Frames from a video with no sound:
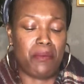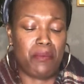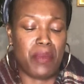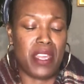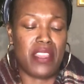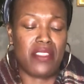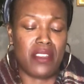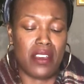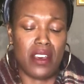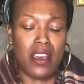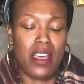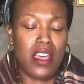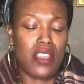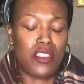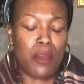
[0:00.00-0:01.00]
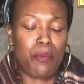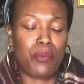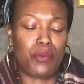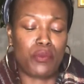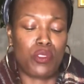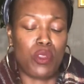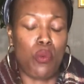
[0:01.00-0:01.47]
being
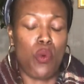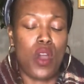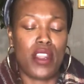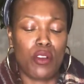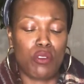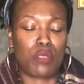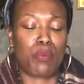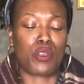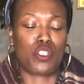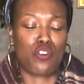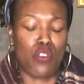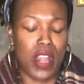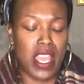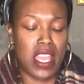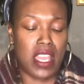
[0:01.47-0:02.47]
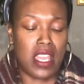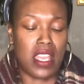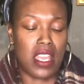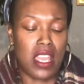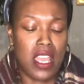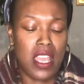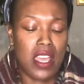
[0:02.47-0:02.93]
the one who's portraying.
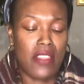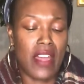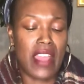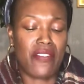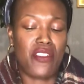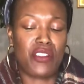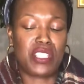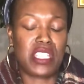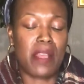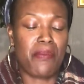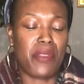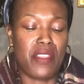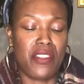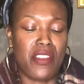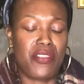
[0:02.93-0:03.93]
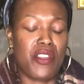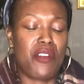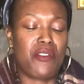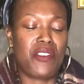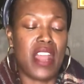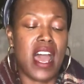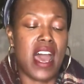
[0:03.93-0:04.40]
Like there's something that
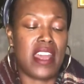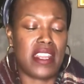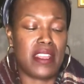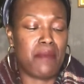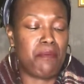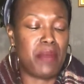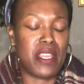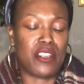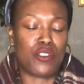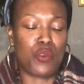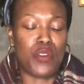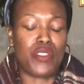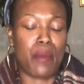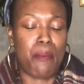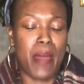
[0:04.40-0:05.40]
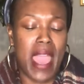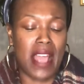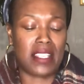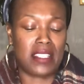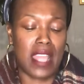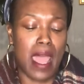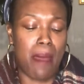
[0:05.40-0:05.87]
they're not in, doing the
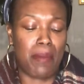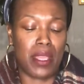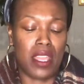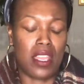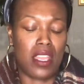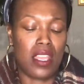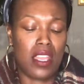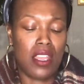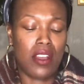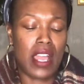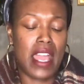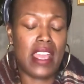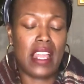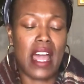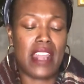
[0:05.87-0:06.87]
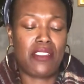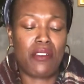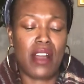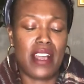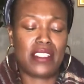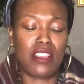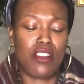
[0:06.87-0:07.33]
backstabbing. Okay, a lot of you
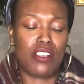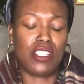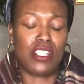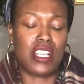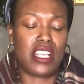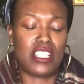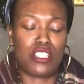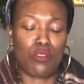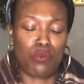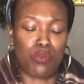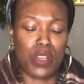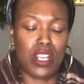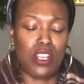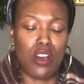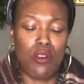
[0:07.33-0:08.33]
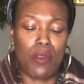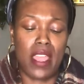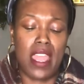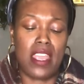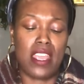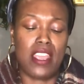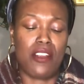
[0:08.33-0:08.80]
guys are looking to
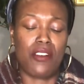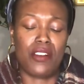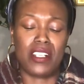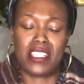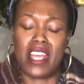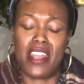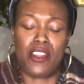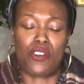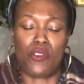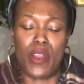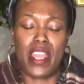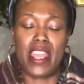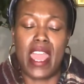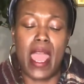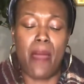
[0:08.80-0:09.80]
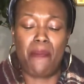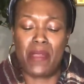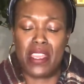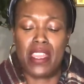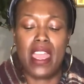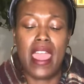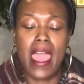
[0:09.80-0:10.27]
relocate here. There's a lot of great
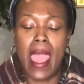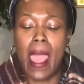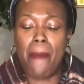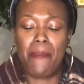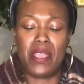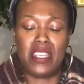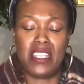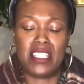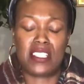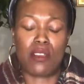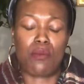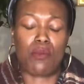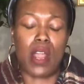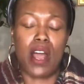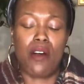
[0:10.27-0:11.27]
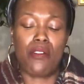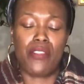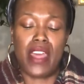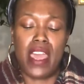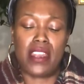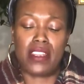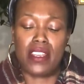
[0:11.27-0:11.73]
happiness around
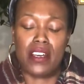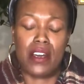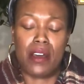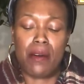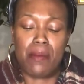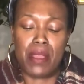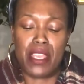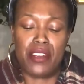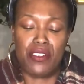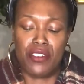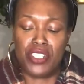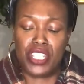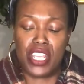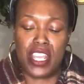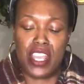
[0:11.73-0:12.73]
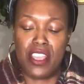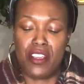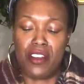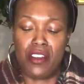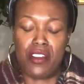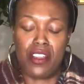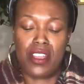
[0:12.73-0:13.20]
that energy
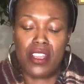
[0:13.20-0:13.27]
here.